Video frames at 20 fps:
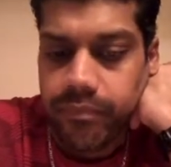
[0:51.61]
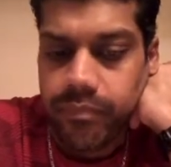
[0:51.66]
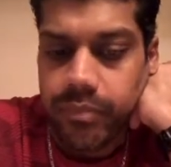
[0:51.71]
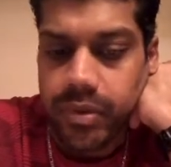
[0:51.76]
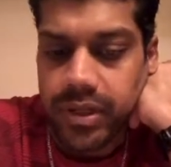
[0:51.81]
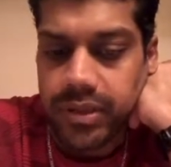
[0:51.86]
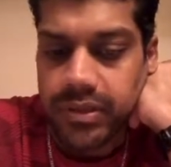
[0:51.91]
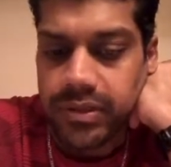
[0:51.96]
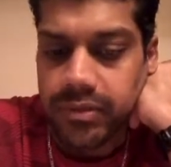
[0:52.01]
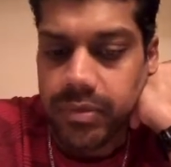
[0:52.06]

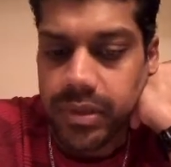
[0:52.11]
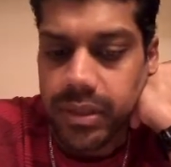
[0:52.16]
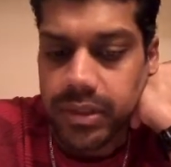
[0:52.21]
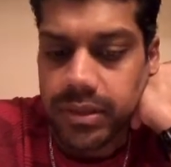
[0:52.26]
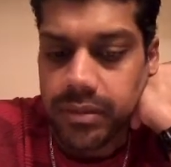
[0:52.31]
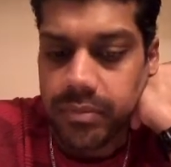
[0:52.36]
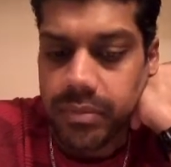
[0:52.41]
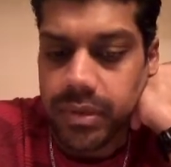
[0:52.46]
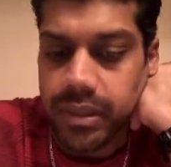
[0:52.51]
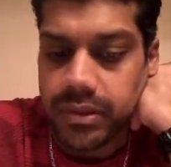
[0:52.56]
boss of
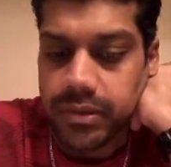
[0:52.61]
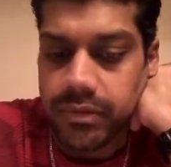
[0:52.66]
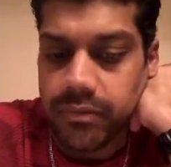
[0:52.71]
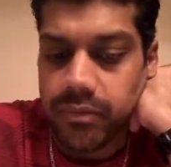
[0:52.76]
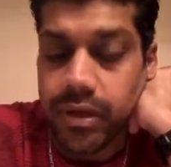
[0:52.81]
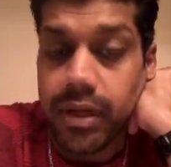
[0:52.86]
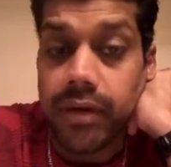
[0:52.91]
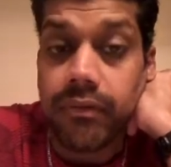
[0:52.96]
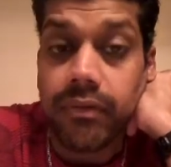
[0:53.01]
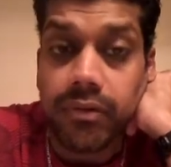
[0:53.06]
boss of boss of
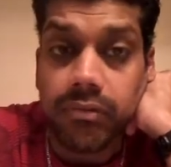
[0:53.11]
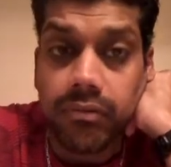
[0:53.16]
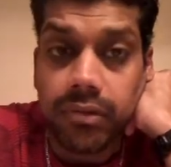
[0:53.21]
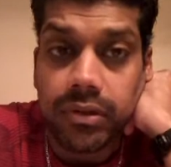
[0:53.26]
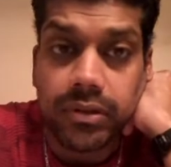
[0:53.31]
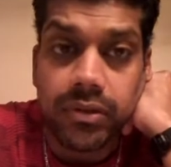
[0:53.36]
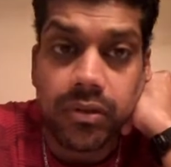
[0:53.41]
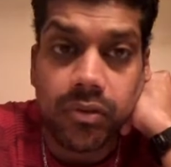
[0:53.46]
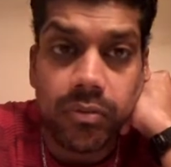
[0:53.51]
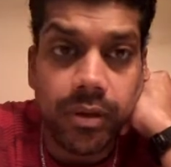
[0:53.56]
whatever
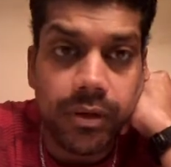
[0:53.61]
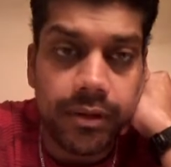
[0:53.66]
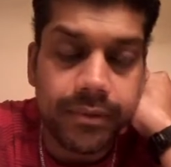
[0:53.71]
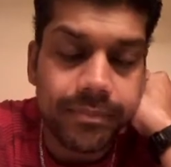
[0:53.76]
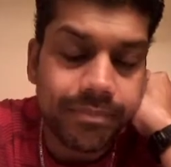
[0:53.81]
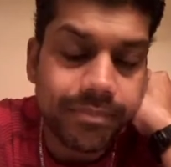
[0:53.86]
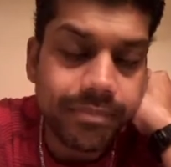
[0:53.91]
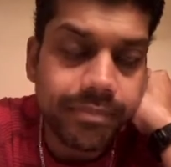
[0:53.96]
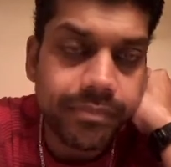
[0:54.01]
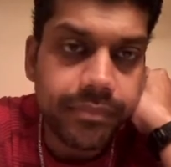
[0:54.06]
runs the whole building.
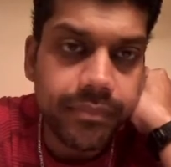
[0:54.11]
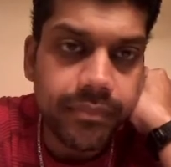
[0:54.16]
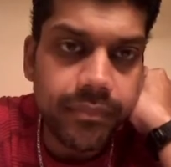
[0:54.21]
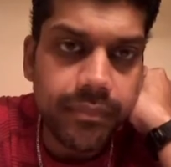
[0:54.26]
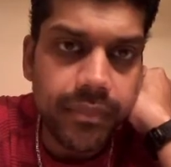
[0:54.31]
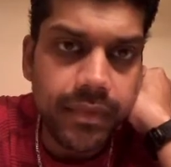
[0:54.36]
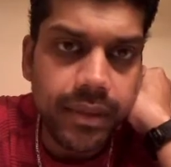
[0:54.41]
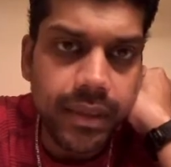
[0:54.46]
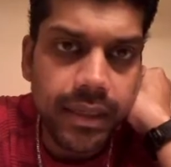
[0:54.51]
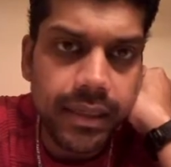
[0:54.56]

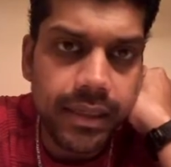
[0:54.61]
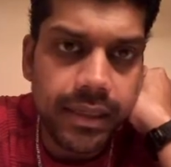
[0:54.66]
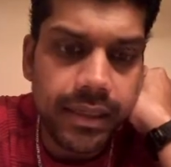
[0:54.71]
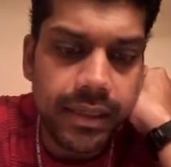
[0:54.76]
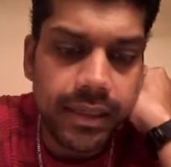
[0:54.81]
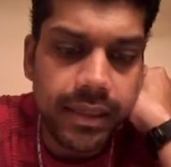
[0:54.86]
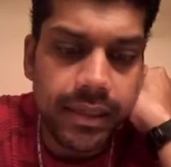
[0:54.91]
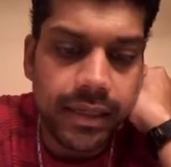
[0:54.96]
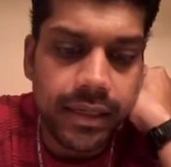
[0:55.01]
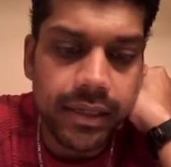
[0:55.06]

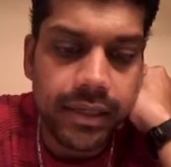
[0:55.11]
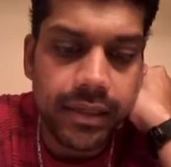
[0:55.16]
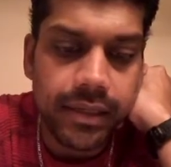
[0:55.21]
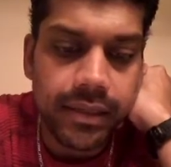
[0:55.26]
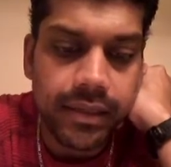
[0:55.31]
He uh,